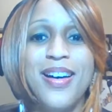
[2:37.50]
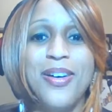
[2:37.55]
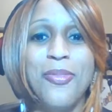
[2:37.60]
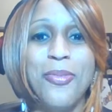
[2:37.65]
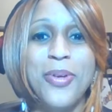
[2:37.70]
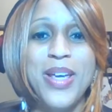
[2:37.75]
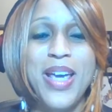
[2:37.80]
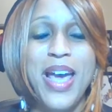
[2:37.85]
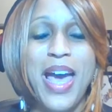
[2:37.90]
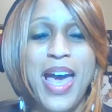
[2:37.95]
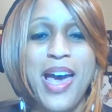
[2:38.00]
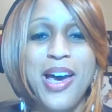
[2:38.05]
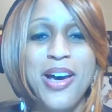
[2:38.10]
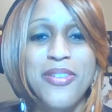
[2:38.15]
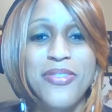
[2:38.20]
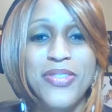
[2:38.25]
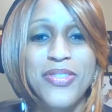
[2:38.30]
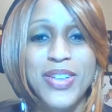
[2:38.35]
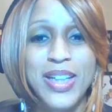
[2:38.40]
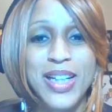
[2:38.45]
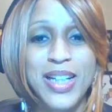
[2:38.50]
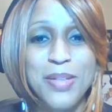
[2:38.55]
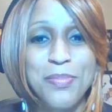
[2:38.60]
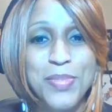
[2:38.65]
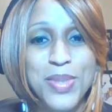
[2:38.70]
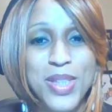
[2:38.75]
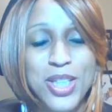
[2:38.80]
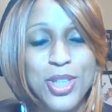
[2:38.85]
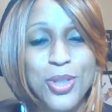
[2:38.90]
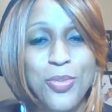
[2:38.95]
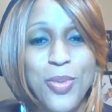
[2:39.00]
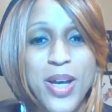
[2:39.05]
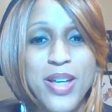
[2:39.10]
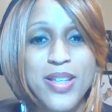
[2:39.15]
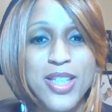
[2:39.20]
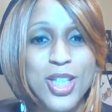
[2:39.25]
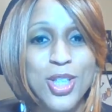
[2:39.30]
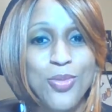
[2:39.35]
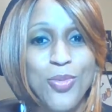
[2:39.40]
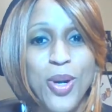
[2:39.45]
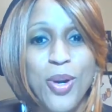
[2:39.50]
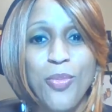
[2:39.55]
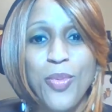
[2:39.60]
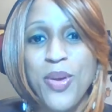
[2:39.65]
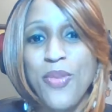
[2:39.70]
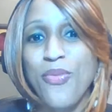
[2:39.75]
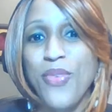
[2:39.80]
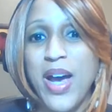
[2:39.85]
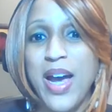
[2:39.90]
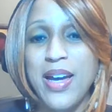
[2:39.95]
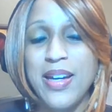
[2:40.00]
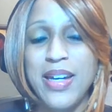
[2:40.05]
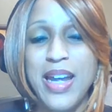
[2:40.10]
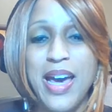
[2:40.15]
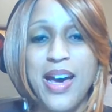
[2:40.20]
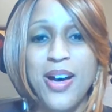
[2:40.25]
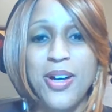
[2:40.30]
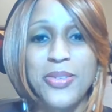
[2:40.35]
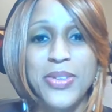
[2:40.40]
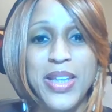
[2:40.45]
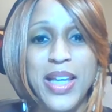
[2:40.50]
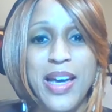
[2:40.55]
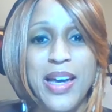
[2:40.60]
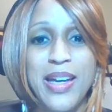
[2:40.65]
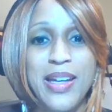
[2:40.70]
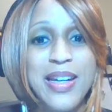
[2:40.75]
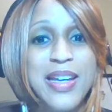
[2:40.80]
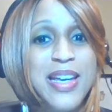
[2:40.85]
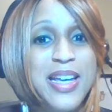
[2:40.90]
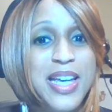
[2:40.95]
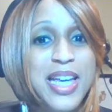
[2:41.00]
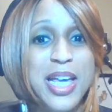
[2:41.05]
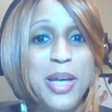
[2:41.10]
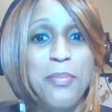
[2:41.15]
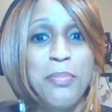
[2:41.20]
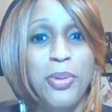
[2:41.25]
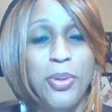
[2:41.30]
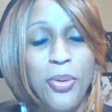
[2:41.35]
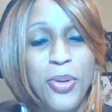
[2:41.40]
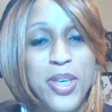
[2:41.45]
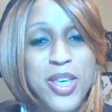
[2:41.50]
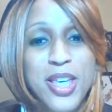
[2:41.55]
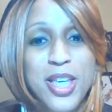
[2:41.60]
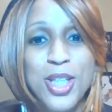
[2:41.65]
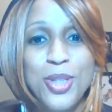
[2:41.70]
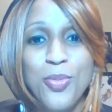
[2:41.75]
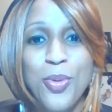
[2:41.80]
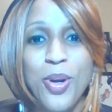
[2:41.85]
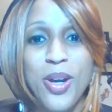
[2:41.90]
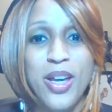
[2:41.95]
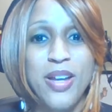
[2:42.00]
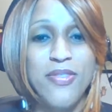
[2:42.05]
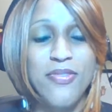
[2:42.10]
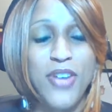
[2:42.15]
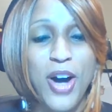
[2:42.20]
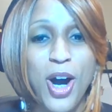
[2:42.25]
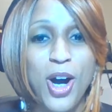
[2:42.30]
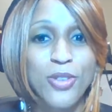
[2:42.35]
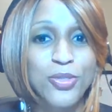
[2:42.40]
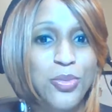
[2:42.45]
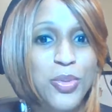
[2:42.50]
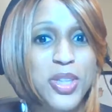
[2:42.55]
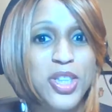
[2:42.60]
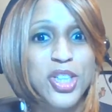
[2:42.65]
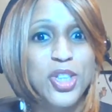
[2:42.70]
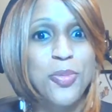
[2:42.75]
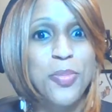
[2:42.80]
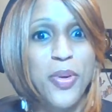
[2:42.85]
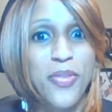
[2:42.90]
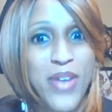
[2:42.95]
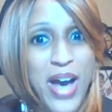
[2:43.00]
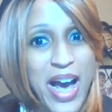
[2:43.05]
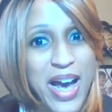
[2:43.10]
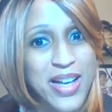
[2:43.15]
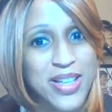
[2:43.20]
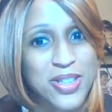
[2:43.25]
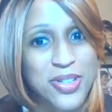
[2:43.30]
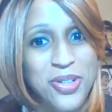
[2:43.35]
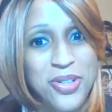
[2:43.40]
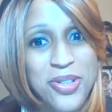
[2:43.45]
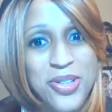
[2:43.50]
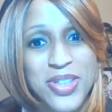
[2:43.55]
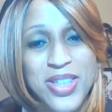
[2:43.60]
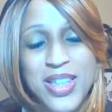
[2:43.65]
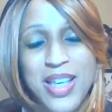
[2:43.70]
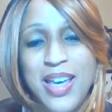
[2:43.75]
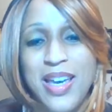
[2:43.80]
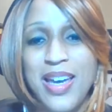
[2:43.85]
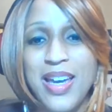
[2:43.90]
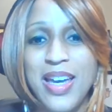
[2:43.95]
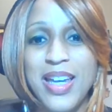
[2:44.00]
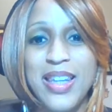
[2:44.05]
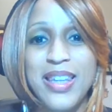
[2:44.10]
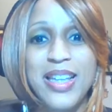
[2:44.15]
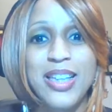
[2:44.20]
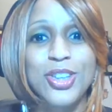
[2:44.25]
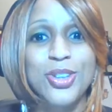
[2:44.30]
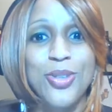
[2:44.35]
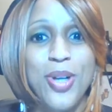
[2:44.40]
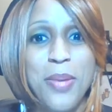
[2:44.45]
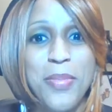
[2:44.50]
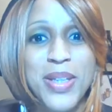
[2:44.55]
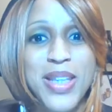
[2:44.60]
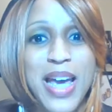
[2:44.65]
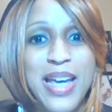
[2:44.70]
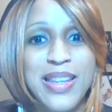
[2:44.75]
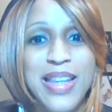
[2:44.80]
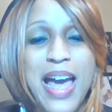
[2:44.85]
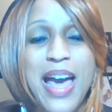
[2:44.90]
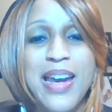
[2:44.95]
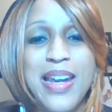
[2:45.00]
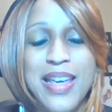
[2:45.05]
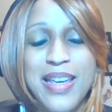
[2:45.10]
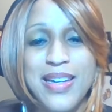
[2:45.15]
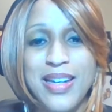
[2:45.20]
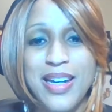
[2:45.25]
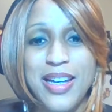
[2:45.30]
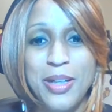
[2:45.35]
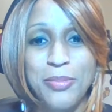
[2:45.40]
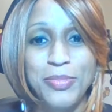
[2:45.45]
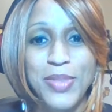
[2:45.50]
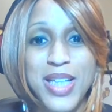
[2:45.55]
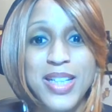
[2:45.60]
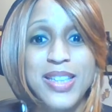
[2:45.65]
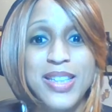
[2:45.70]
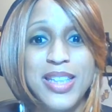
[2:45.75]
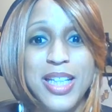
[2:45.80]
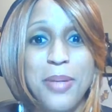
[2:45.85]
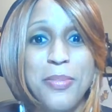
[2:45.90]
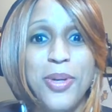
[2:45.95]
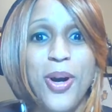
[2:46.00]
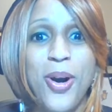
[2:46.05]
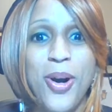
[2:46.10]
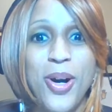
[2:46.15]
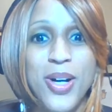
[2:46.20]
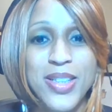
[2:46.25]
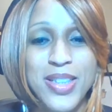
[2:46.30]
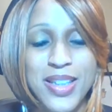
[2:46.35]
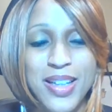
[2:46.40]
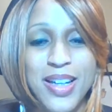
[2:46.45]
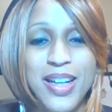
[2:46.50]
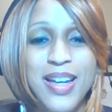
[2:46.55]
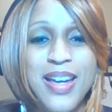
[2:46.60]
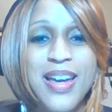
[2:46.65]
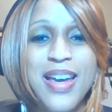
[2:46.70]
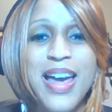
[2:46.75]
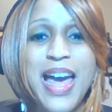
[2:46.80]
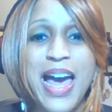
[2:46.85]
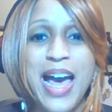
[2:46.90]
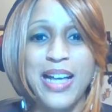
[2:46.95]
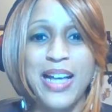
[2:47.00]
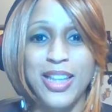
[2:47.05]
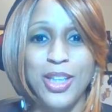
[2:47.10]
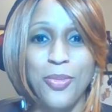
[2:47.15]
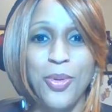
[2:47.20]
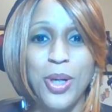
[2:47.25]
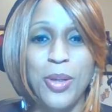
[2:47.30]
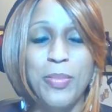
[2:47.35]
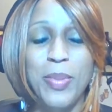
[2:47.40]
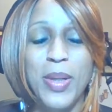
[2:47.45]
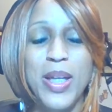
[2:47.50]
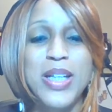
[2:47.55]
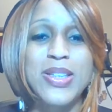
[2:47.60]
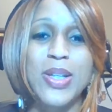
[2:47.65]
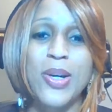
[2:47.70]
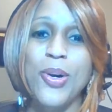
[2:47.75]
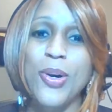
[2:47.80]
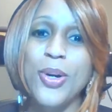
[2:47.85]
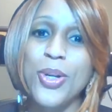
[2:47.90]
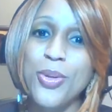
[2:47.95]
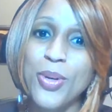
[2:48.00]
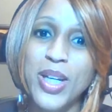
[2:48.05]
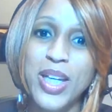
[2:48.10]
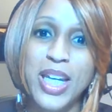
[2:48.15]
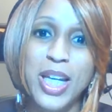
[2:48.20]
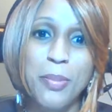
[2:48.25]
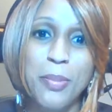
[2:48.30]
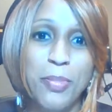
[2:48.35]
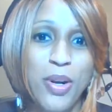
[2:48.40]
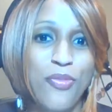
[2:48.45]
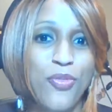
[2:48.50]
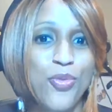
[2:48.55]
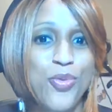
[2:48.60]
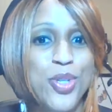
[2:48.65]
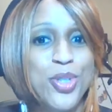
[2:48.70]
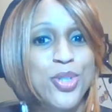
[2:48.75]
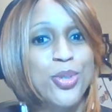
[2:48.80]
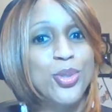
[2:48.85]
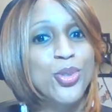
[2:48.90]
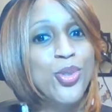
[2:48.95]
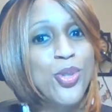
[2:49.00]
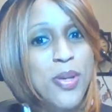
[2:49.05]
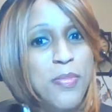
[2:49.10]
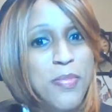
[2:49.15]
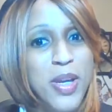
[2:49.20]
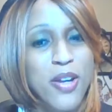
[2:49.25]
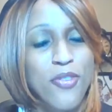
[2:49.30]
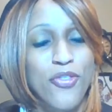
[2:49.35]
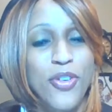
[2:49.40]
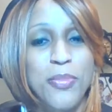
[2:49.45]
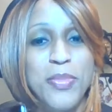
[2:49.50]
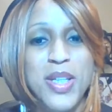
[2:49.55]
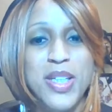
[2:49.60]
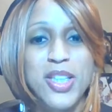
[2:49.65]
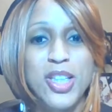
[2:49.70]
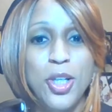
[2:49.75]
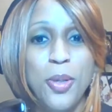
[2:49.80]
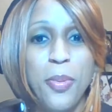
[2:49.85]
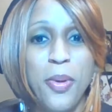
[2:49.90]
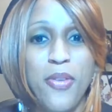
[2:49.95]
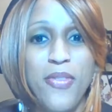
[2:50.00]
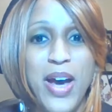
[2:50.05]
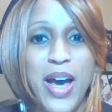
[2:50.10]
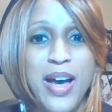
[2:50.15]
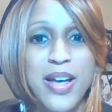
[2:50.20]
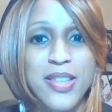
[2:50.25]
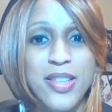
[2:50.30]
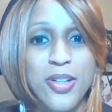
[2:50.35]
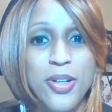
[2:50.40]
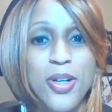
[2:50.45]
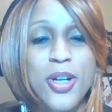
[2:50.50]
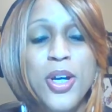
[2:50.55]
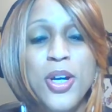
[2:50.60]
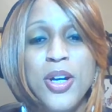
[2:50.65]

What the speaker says: We have situations where we find out that employees were involved with supervisors and the drama that ends up causing at the workplace. Oh, you were getting preferential treatment from this supervisor,